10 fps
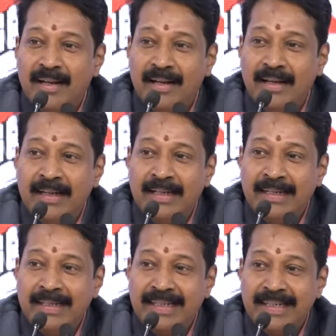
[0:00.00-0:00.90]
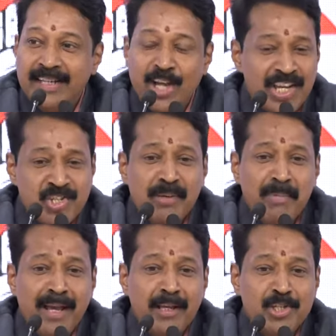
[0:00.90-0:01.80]
Catch the
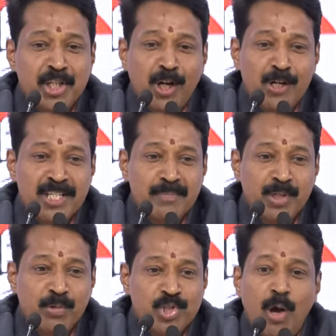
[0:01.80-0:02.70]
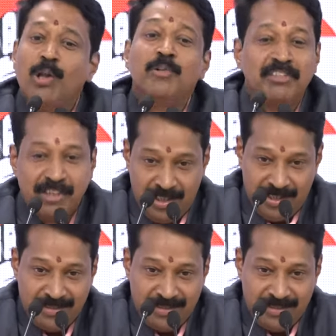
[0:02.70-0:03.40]
man is the concept used all over the world.